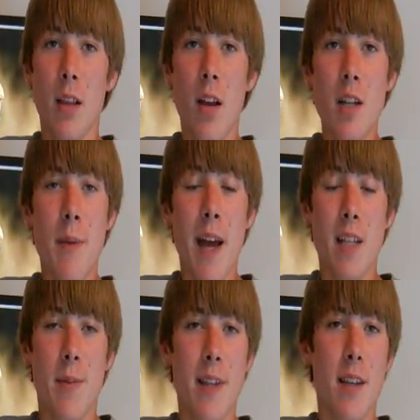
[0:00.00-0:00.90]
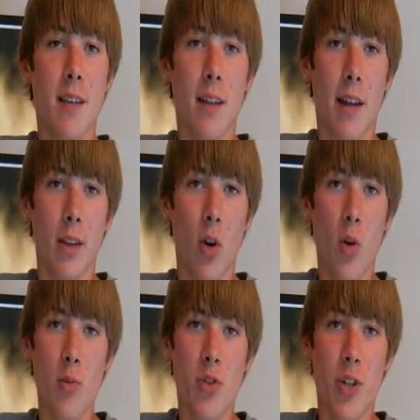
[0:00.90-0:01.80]
Launchpad is basically like the
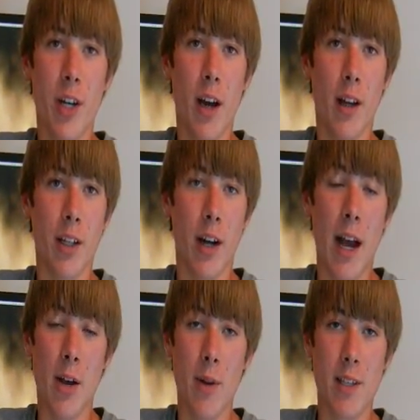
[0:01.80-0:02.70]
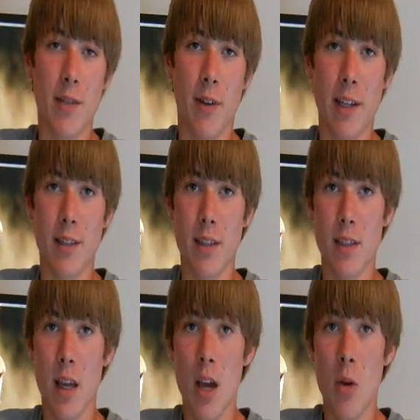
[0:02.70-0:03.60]
home screen on your iOS
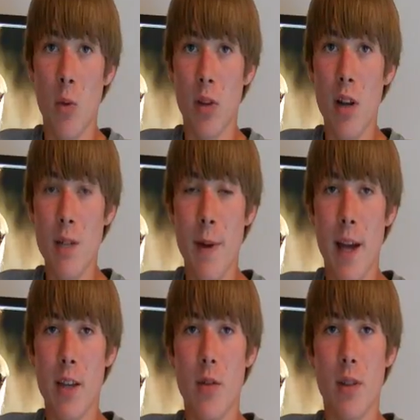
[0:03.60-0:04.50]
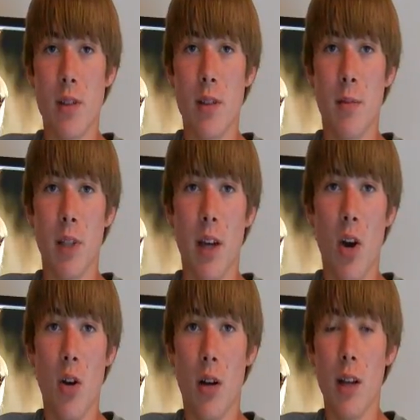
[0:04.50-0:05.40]
devices. With Launchpad you can simply
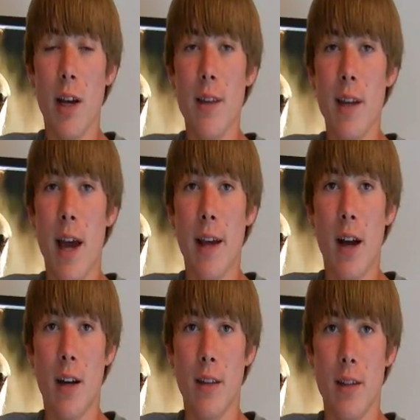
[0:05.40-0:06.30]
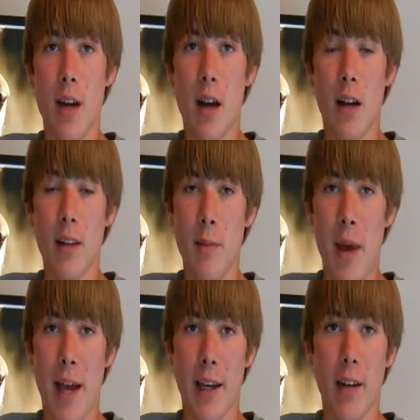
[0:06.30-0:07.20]
click on the icon in the dock on the
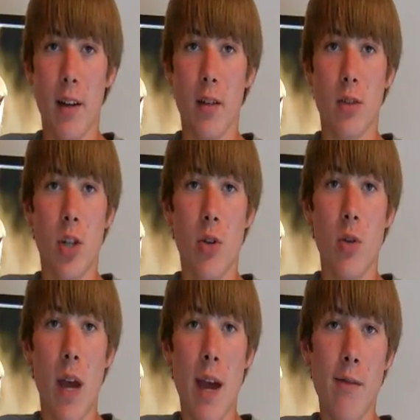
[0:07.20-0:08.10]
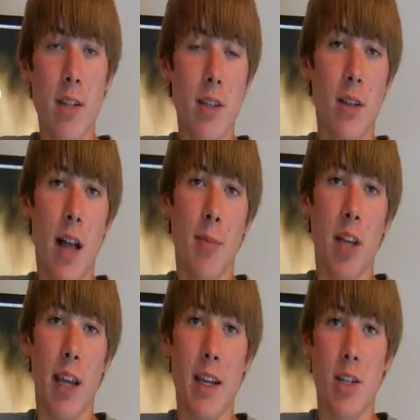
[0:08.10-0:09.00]
Mac and it'll show you every single
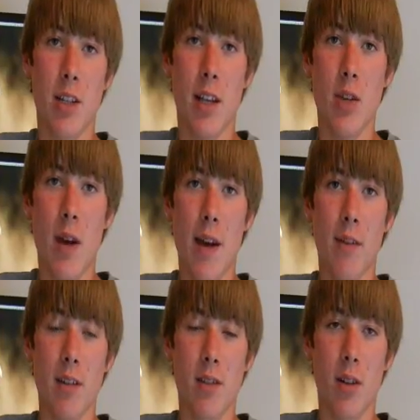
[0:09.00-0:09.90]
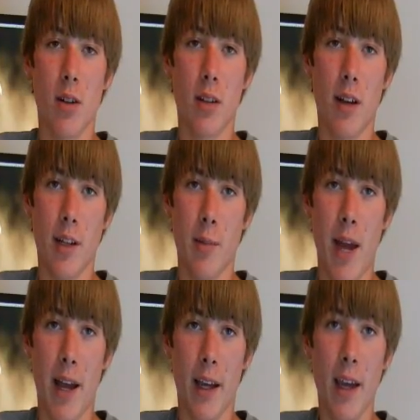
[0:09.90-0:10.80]
application that you have installed on your
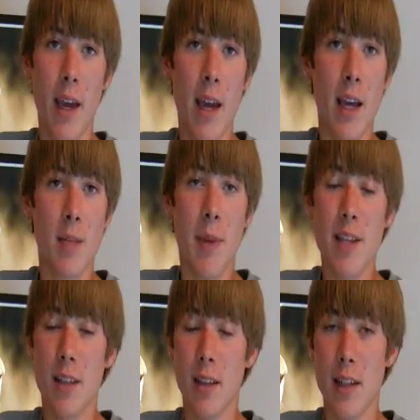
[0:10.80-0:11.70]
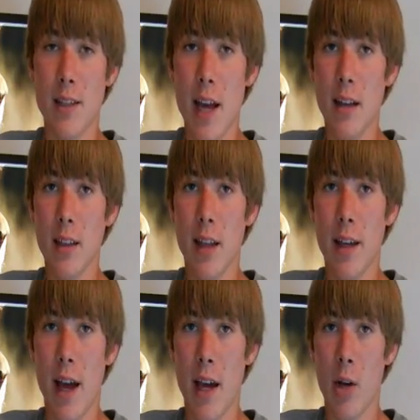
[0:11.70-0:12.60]
Mac. It's basically exactly
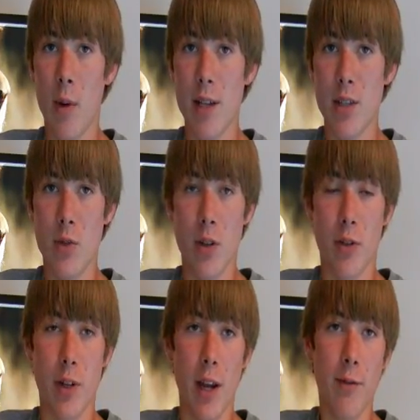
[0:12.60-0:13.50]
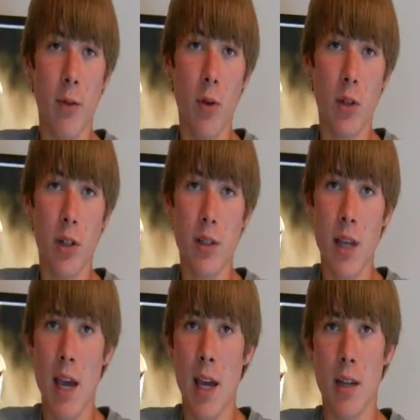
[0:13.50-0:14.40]
like iOS. You can create folders,
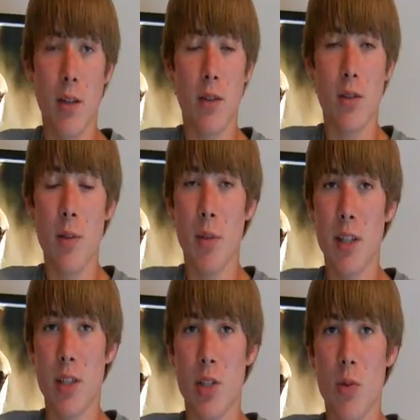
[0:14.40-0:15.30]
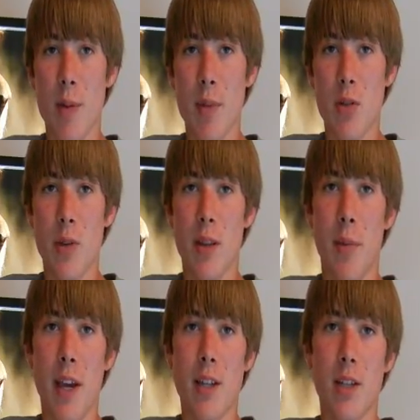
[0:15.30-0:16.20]
and you can simply just swipe between the
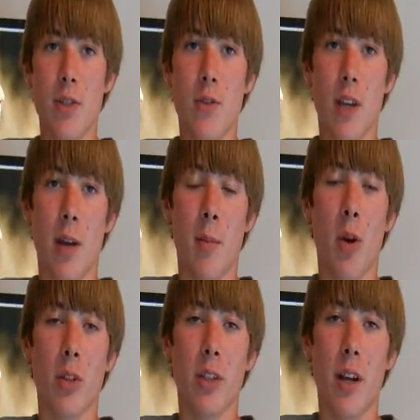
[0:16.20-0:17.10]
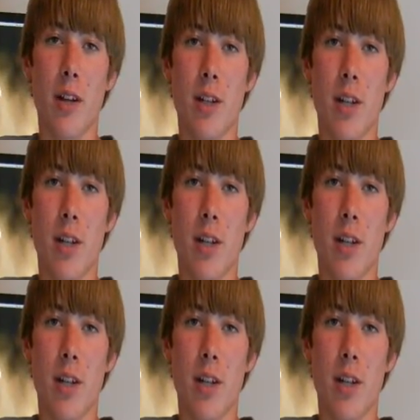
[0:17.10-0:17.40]
pages using a multi-touch